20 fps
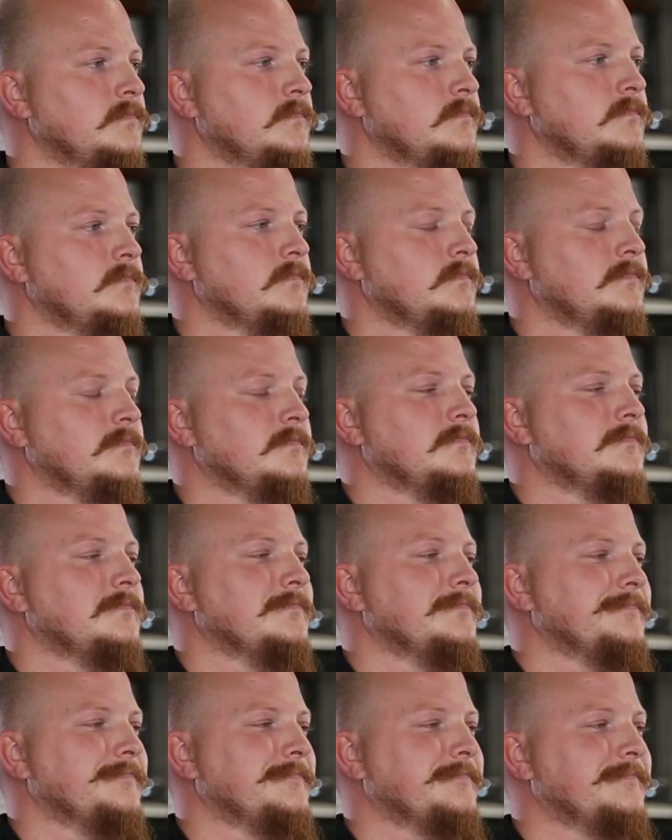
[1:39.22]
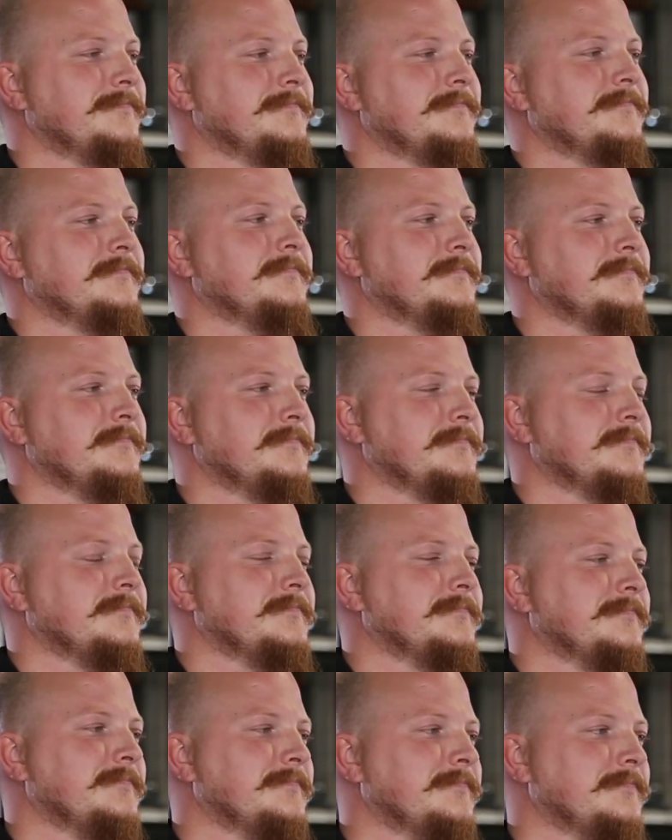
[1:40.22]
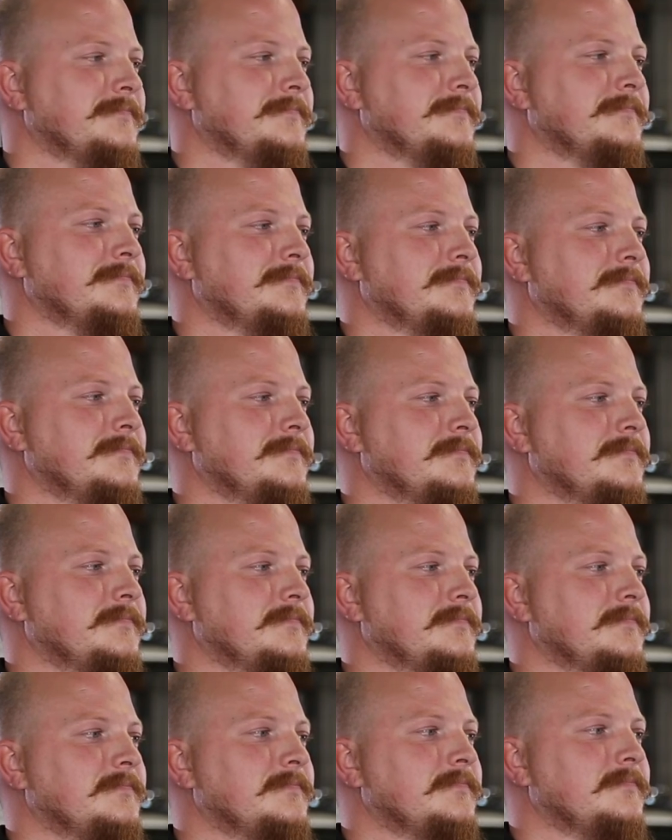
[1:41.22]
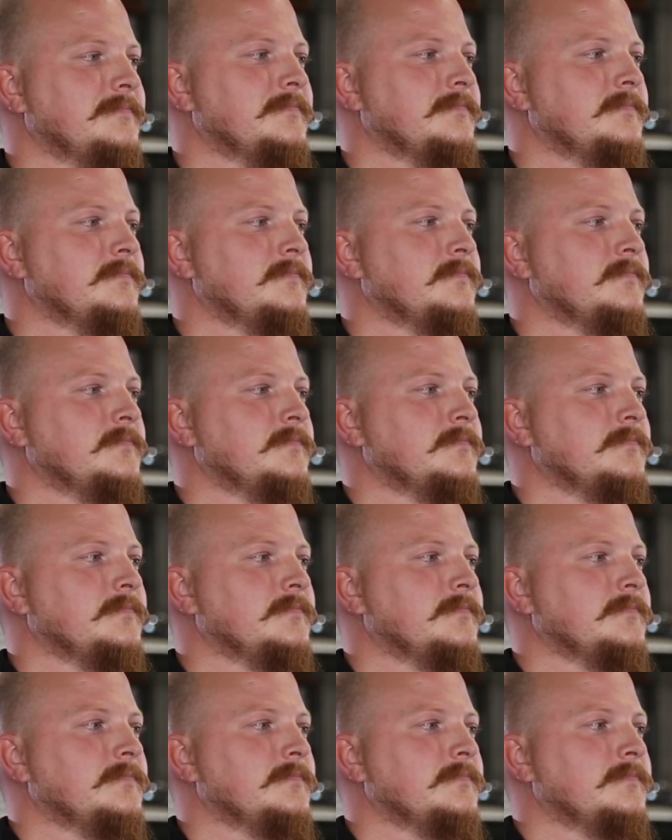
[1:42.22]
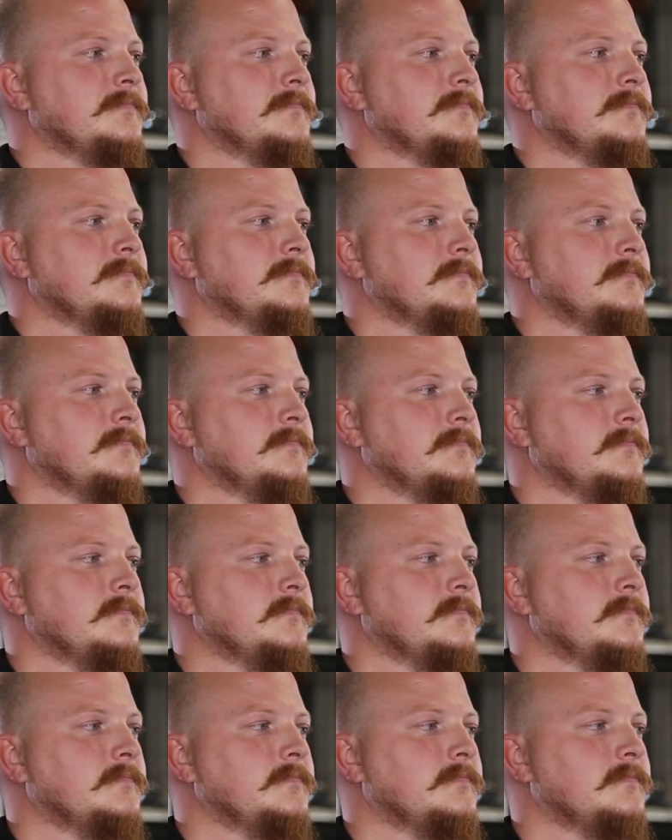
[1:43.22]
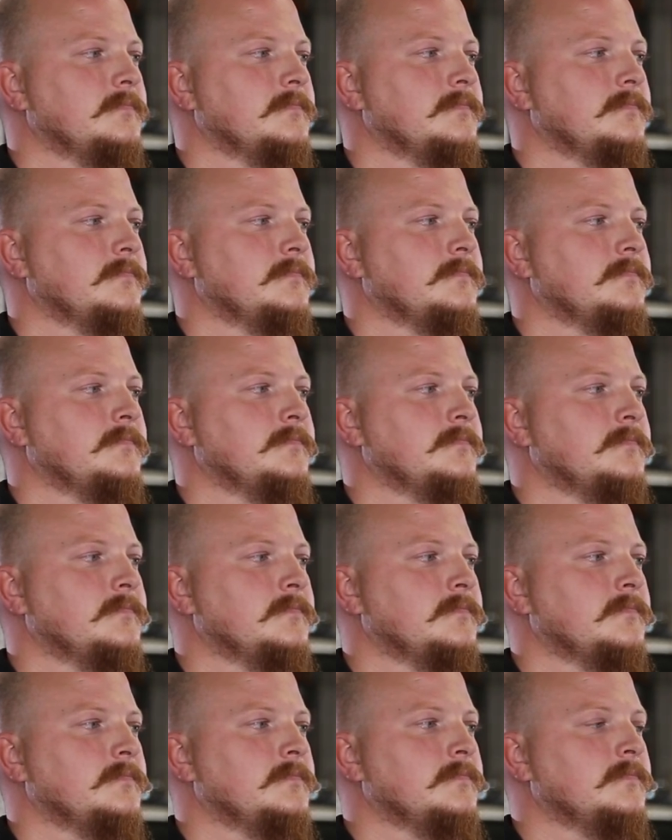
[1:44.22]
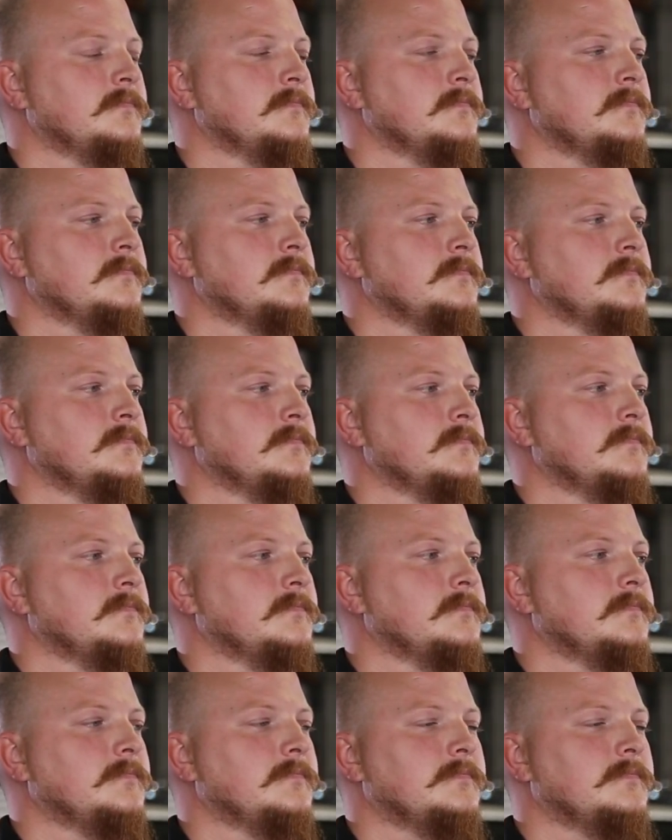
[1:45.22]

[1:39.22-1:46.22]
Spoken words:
(not speaking)